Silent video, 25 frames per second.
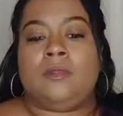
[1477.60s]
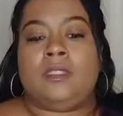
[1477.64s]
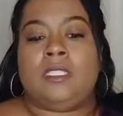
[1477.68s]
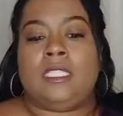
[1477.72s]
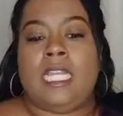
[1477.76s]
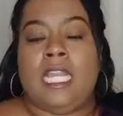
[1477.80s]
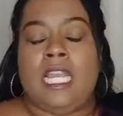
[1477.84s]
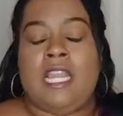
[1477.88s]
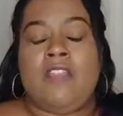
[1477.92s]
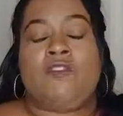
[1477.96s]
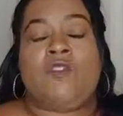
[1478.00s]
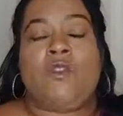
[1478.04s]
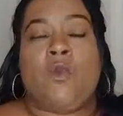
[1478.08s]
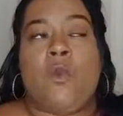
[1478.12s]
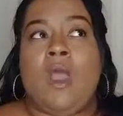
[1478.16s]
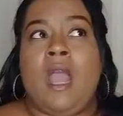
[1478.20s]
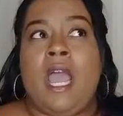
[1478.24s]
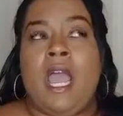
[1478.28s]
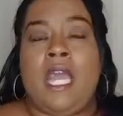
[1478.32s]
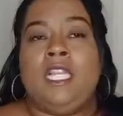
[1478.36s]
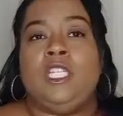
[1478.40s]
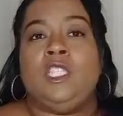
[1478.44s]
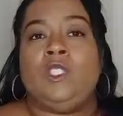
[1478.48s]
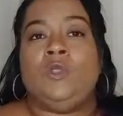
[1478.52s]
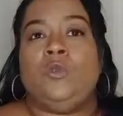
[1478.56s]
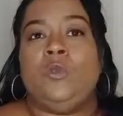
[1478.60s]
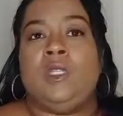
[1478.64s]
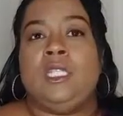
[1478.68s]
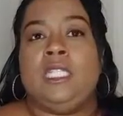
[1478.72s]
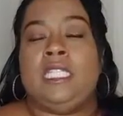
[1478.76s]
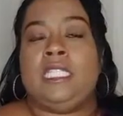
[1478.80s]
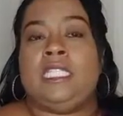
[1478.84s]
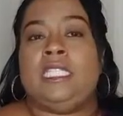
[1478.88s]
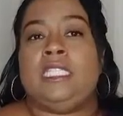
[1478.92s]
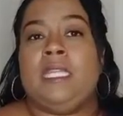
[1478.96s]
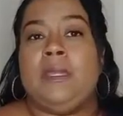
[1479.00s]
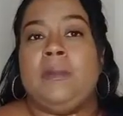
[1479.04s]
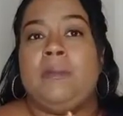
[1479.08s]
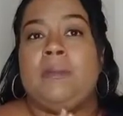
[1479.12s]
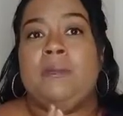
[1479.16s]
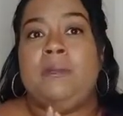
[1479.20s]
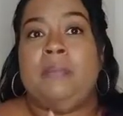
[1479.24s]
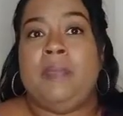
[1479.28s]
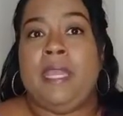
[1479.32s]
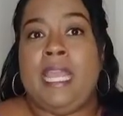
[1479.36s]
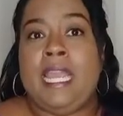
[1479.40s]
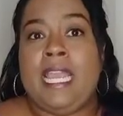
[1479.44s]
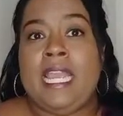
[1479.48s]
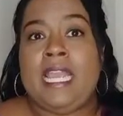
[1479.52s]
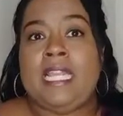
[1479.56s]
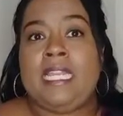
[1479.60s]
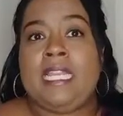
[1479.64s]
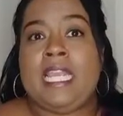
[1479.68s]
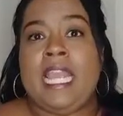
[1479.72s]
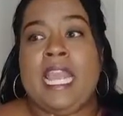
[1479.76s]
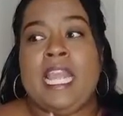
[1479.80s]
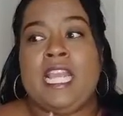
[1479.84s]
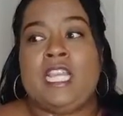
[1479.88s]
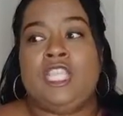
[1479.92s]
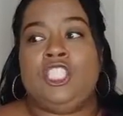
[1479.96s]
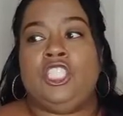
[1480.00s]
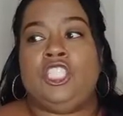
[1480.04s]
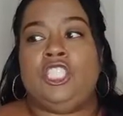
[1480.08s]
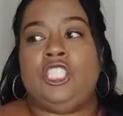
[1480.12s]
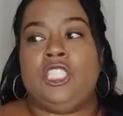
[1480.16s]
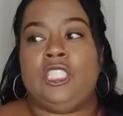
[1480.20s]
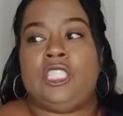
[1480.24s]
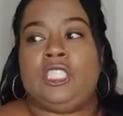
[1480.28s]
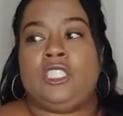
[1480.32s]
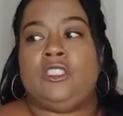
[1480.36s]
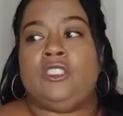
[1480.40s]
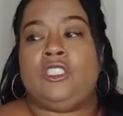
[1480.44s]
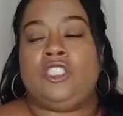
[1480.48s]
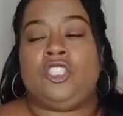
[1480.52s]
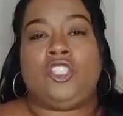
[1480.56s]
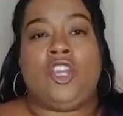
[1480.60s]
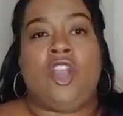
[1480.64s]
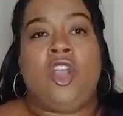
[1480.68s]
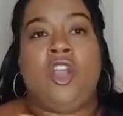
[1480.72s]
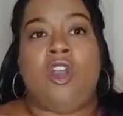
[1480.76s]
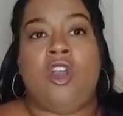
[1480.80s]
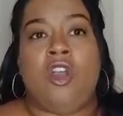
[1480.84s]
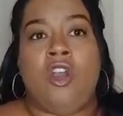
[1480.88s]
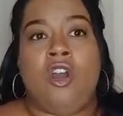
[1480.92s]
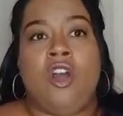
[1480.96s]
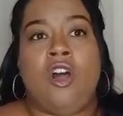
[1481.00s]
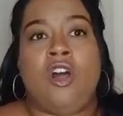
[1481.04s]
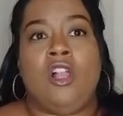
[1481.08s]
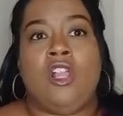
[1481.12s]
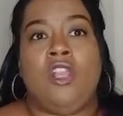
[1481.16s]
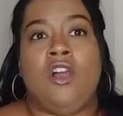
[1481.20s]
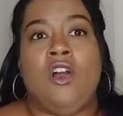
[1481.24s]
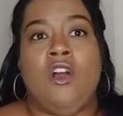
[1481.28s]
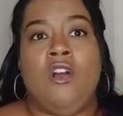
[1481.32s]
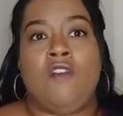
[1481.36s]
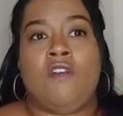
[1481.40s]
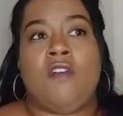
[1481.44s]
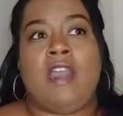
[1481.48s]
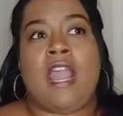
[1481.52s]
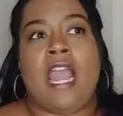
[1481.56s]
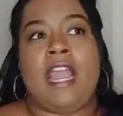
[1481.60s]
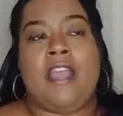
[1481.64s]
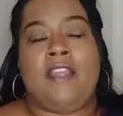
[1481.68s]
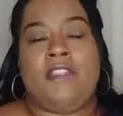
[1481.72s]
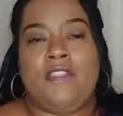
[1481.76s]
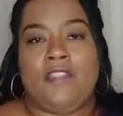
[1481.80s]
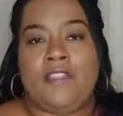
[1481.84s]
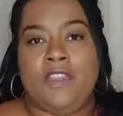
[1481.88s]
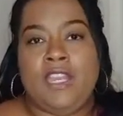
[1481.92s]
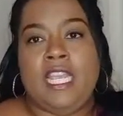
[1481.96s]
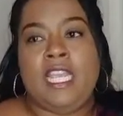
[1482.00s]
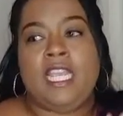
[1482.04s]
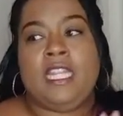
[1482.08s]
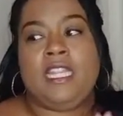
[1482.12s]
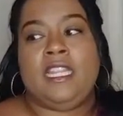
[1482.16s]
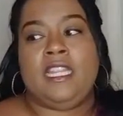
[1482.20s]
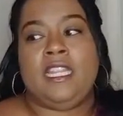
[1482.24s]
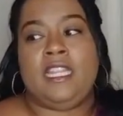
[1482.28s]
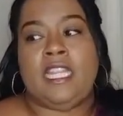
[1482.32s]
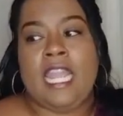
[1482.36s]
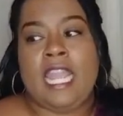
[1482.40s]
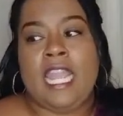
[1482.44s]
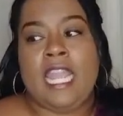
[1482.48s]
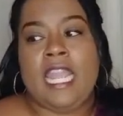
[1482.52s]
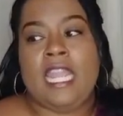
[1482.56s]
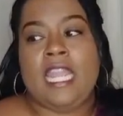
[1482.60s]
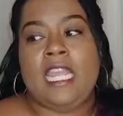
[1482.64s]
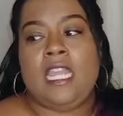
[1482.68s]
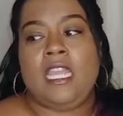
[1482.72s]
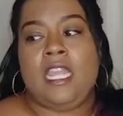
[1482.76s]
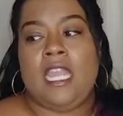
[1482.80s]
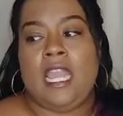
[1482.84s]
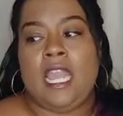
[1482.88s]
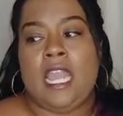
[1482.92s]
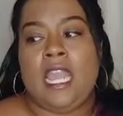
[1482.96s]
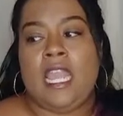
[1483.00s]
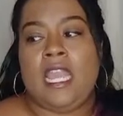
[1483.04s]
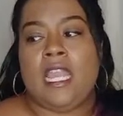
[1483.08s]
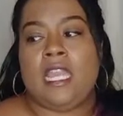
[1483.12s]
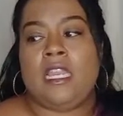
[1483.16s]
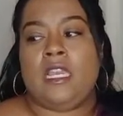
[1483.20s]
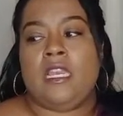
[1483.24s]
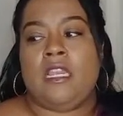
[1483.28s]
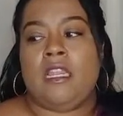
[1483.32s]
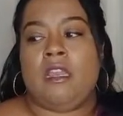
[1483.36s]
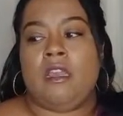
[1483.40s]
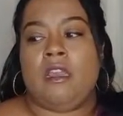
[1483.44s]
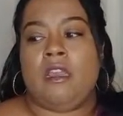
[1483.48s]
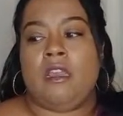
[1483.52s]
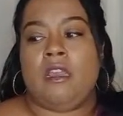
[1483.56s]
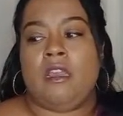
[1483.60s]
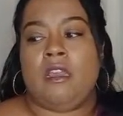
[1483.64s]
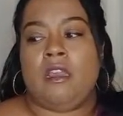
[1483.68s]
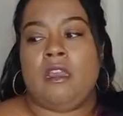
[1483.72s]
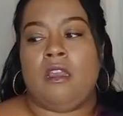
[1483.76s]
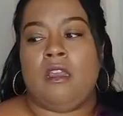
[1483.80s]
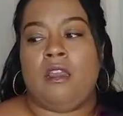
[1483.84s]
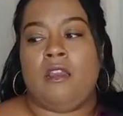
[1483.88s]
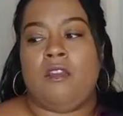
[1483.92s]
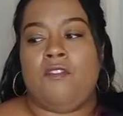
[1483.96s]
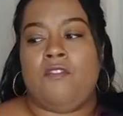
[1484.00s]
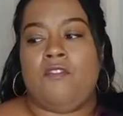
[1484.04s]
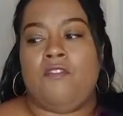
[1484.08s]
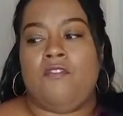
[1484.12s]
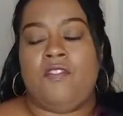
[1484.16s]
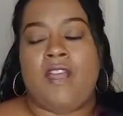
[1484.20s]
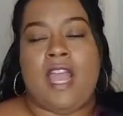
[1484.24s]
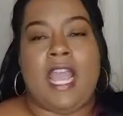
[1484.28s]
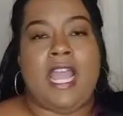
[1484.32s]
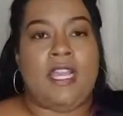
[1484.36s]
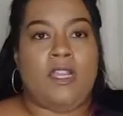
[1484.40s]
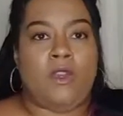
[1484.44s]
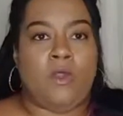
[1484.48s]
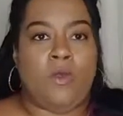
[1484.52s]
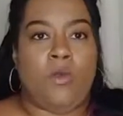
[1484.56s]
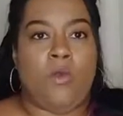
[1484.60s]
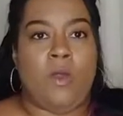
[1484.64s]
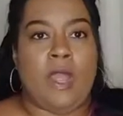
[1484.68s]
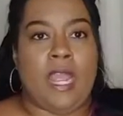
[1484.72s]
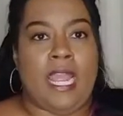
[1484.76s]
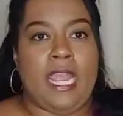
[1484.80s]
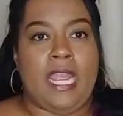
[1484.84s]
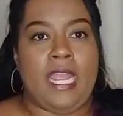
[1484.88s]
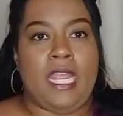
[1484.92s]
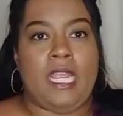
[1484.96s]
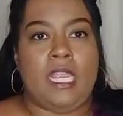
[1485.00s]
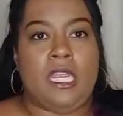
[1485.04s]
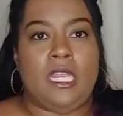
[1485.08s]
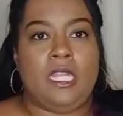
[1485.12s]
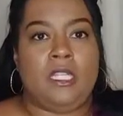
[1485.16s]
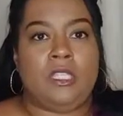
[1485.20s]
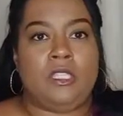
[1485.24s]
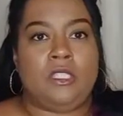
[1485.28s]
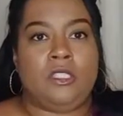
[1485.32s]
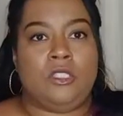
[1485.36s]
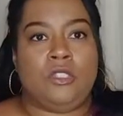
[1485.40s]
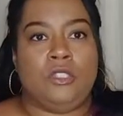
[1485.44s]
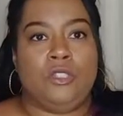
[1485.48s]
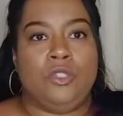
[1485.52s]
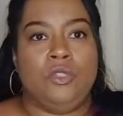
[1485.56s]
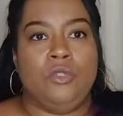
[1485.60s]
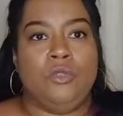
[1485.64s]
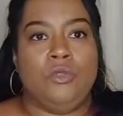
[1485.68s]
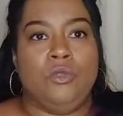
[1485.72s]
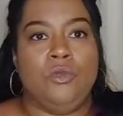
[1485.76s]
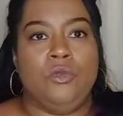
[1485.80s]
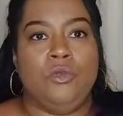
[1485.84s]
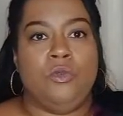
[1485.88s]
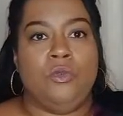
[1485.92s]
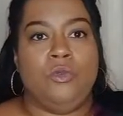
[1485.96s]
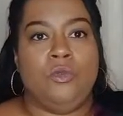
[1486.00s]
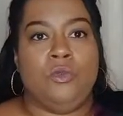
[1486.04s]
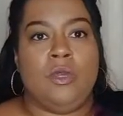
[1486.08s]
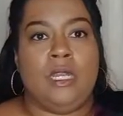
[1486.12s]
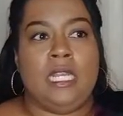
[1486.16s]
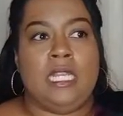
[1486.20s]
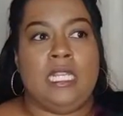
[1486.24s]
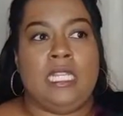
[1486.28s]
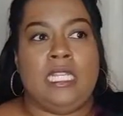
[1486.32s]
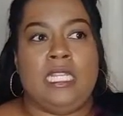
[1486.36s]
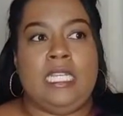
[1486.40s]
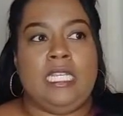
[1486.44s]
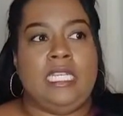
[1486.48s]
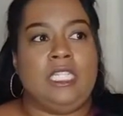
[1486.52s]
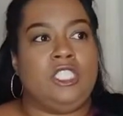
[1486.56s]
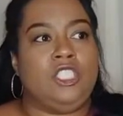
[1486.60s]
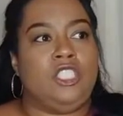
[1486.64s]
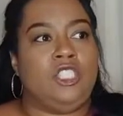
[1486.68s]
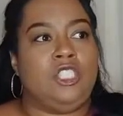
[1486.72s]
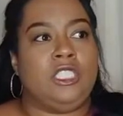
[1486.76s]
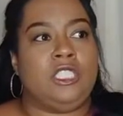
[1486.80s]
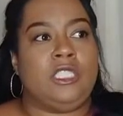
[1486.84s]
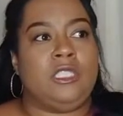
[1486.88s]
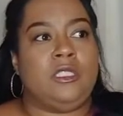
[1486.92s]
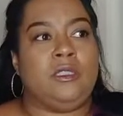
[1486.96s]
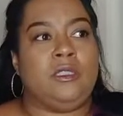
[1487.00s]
if Quad is willing to bend and just start all over, I think they can find a way to at least just